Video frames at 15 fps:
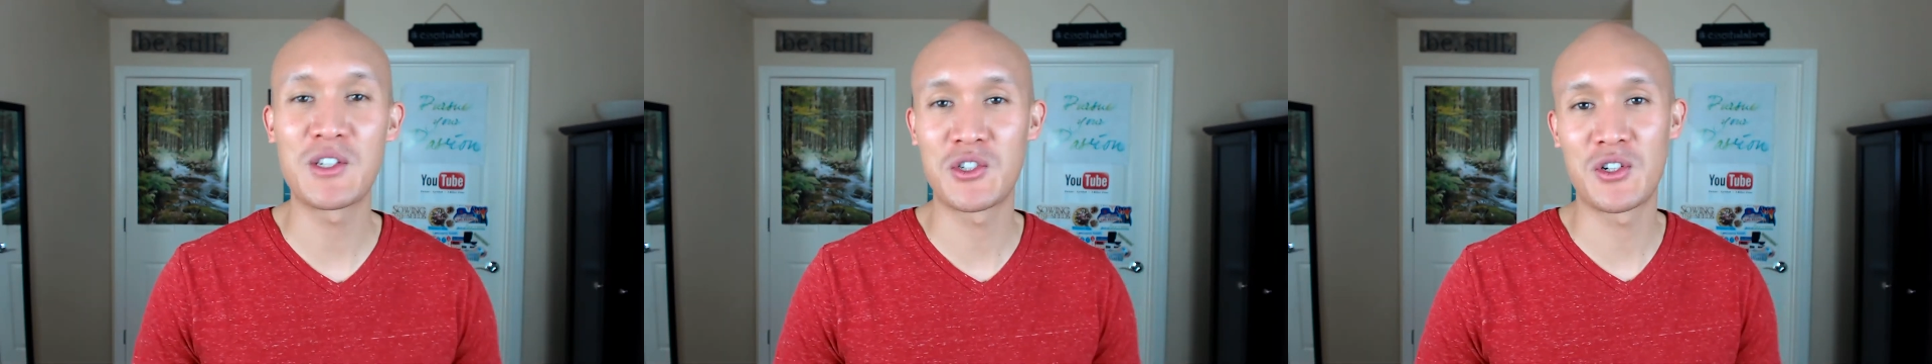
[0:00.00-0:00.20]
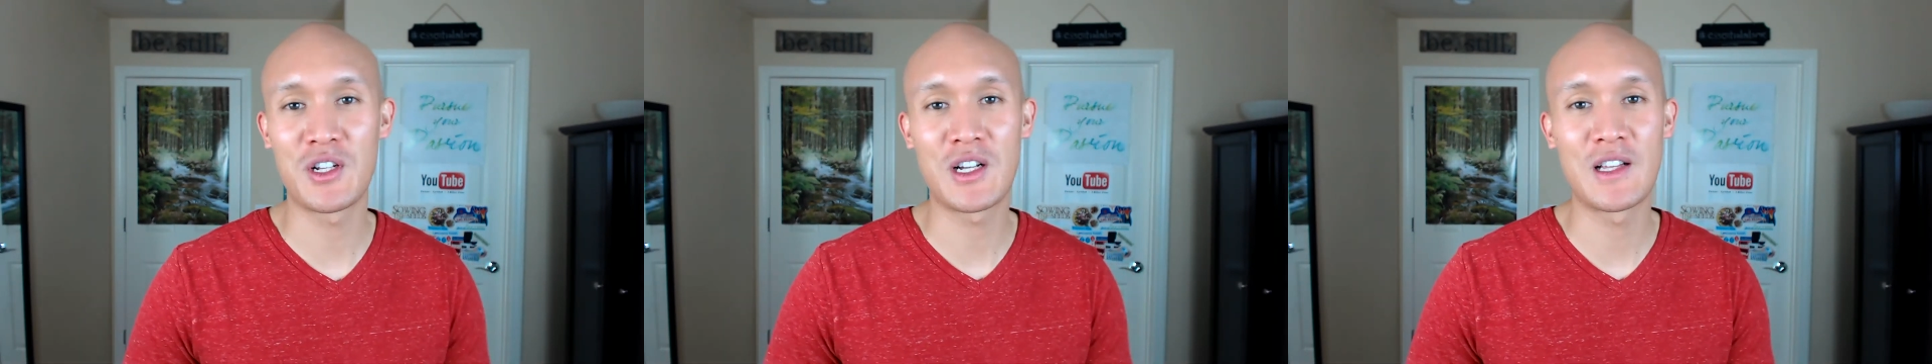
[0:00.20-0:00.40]

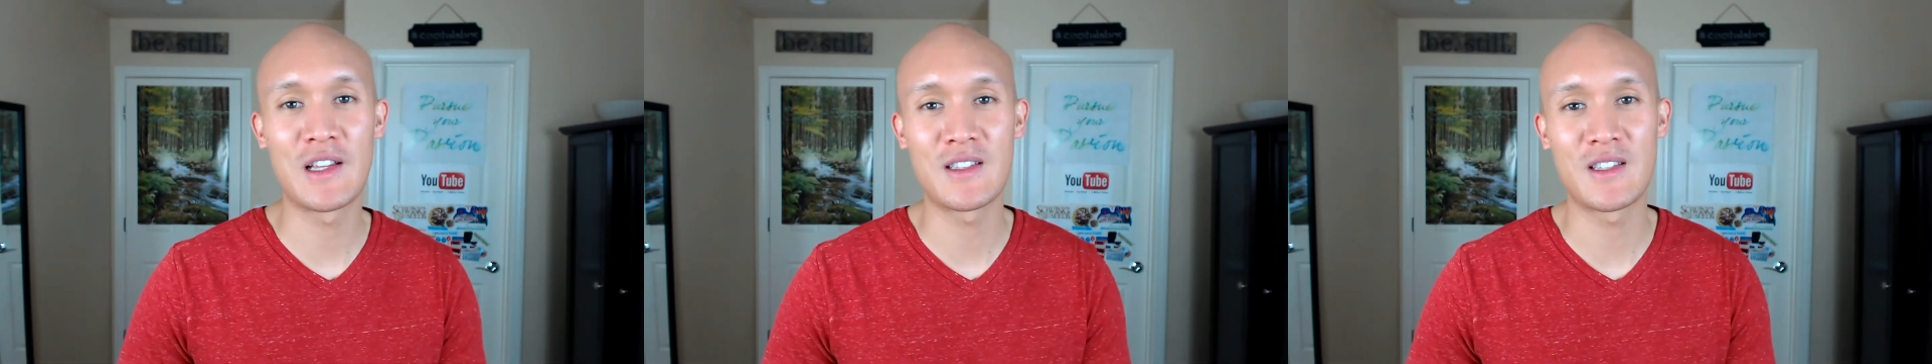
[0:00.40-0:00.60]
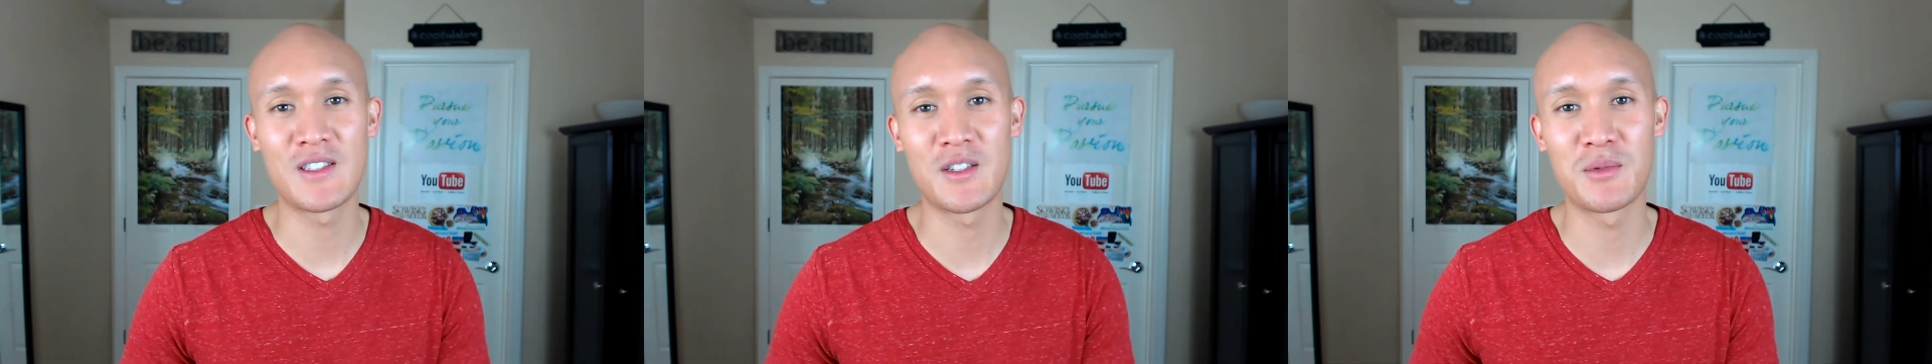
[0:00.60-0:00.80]
Make sure to
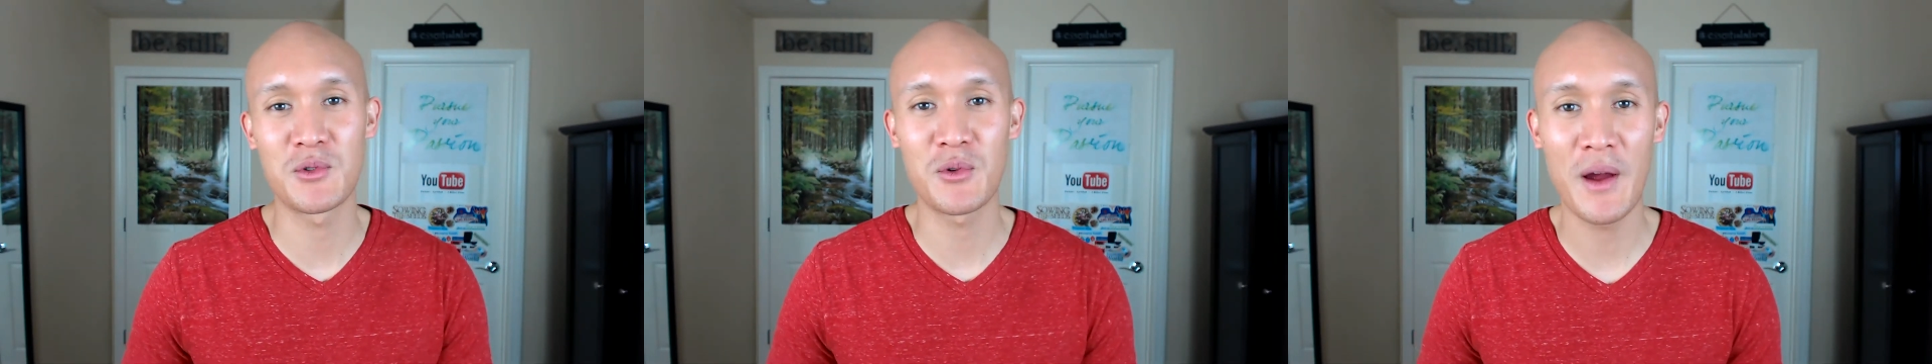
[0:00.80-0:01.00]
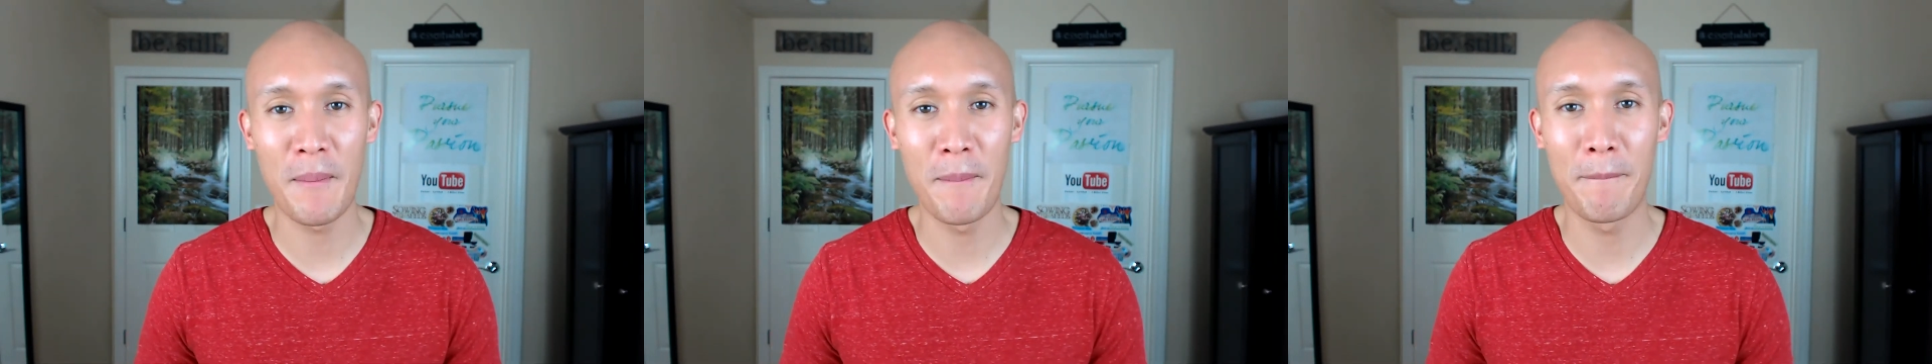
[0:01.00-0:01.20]
click the
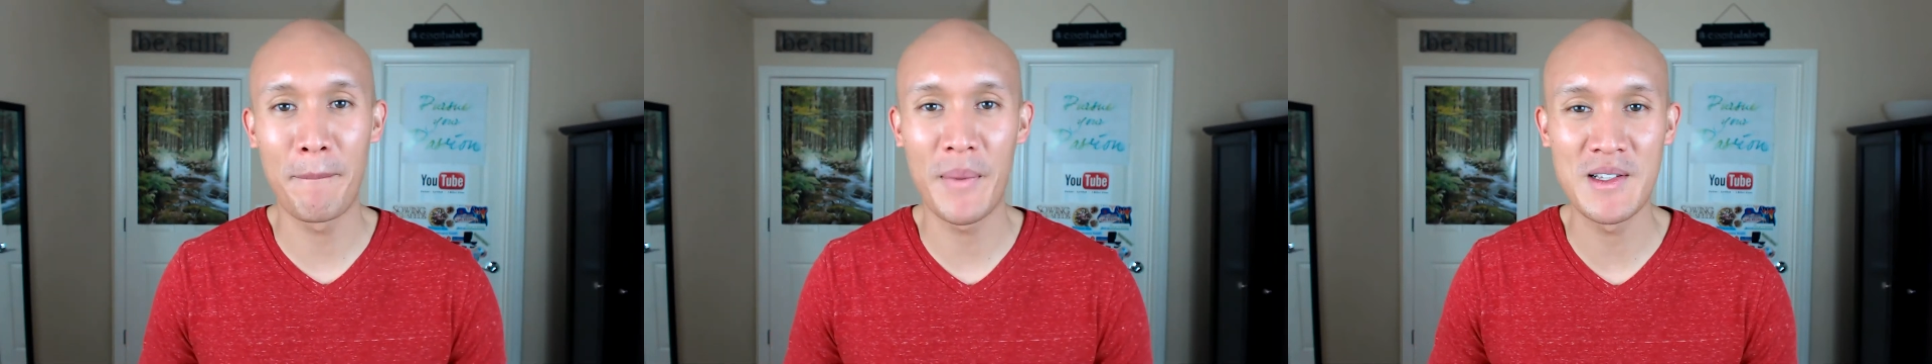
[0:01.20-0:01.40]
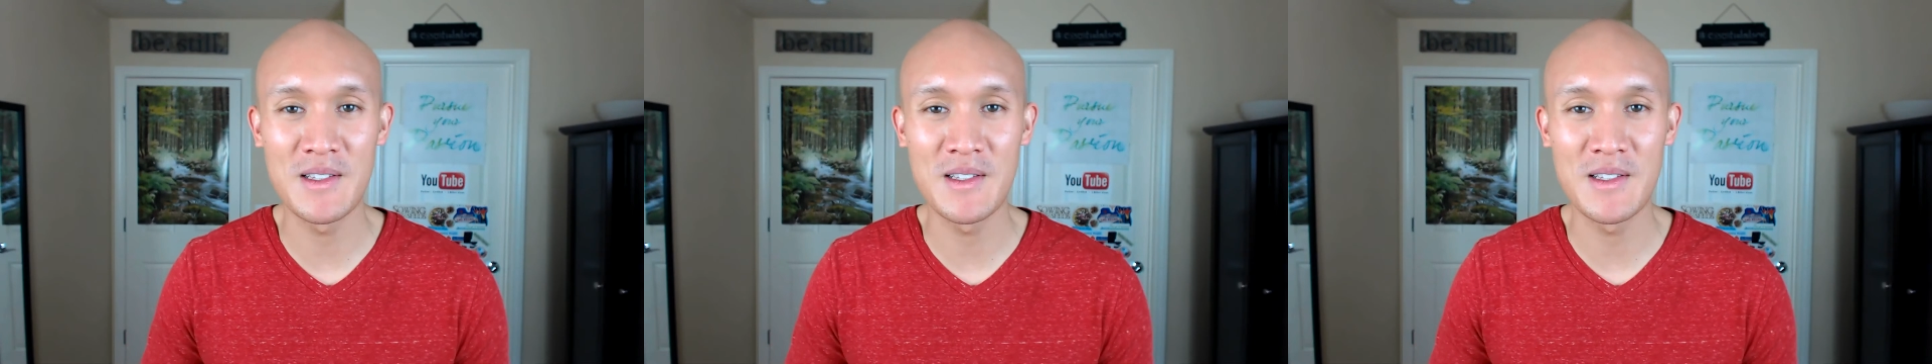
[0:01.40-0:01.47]
subscribe